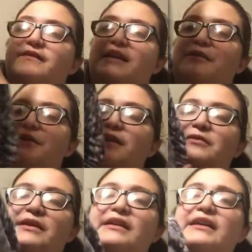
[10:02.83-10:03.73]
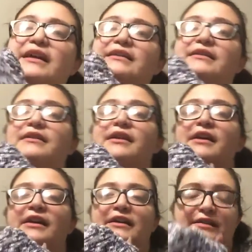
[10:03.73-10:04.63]
I really, really like
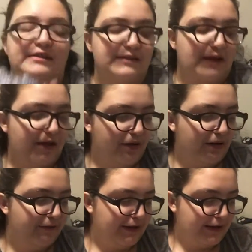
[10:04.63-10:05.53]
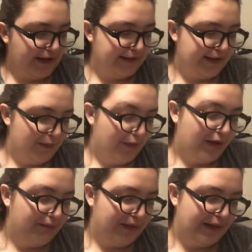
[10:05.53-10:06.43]
the style of it. I think I
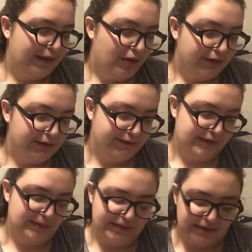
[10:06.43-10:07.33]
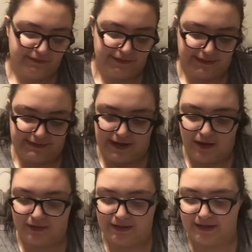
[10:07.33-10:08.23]
bought mainly all of these pieces for the
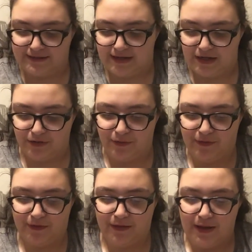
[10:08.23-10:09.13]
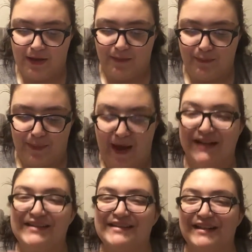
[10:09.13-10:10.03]
style. Like I said, I know they're
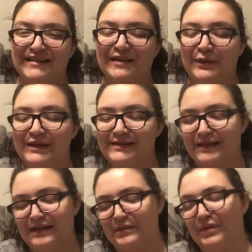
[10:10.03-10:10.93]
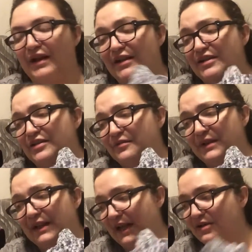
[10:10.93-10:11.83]
bad season pieces, but I just
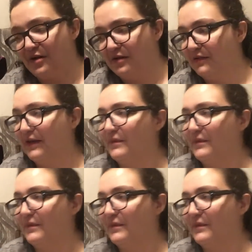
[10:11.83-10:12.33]
really liked all of them.